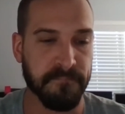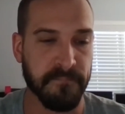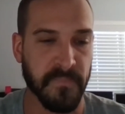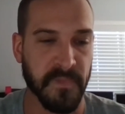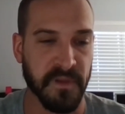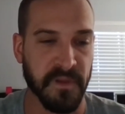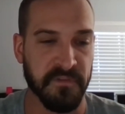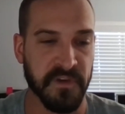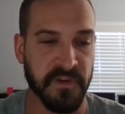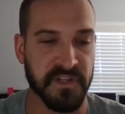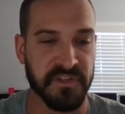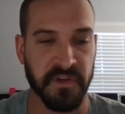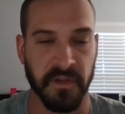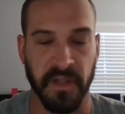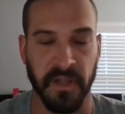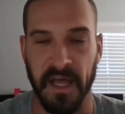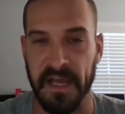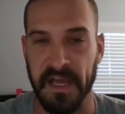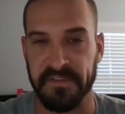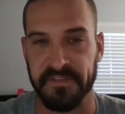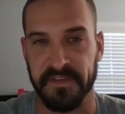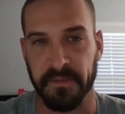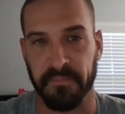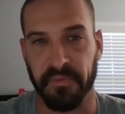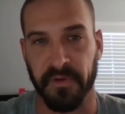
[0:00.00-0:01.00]

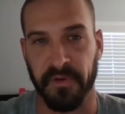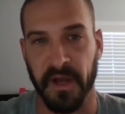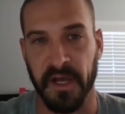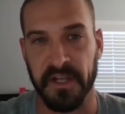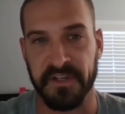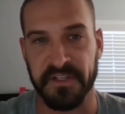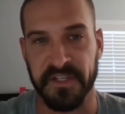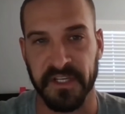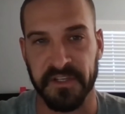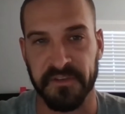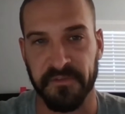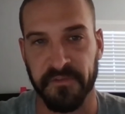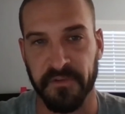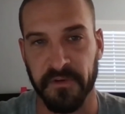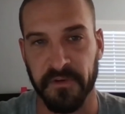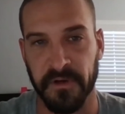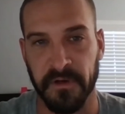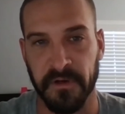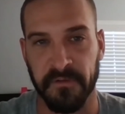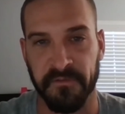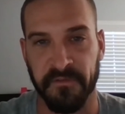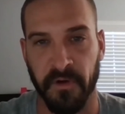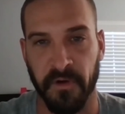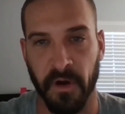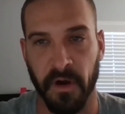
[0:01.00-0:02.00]
visualizing projects
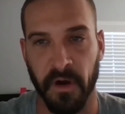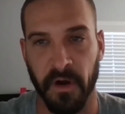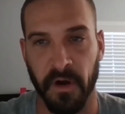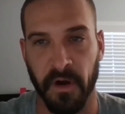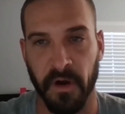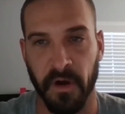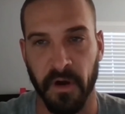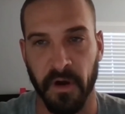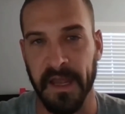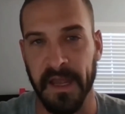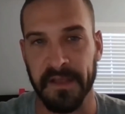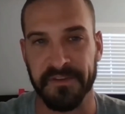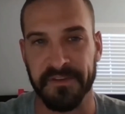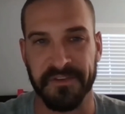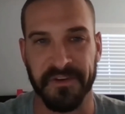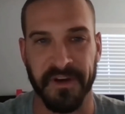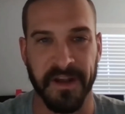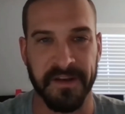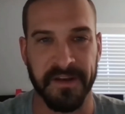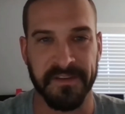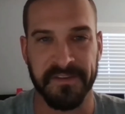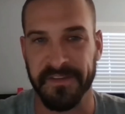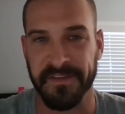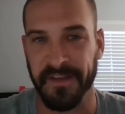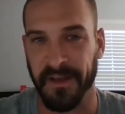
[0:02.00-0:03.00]
for our clients, trying
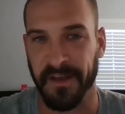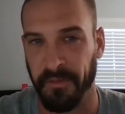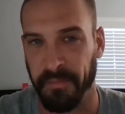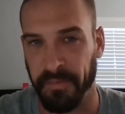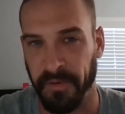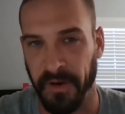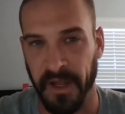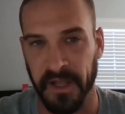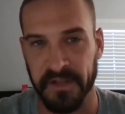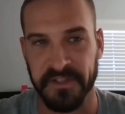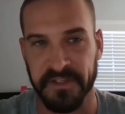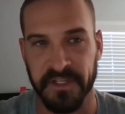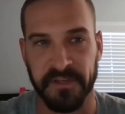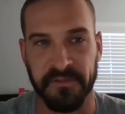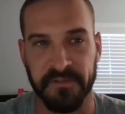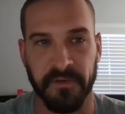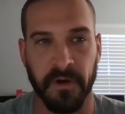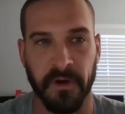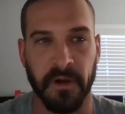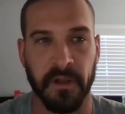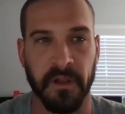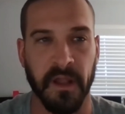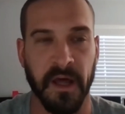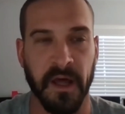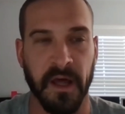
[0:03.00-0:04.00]
to sell projects for our
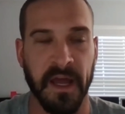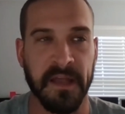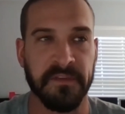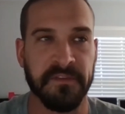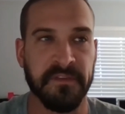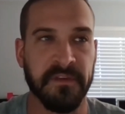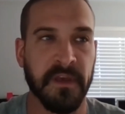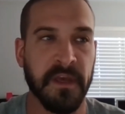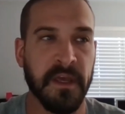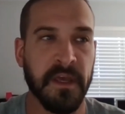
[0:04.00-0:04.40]
clients.